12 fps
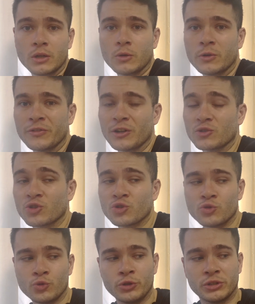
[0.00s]
without
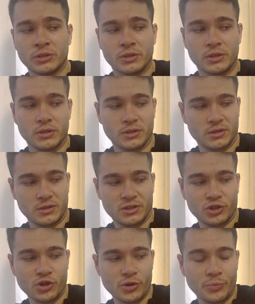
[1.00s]
shooting sharp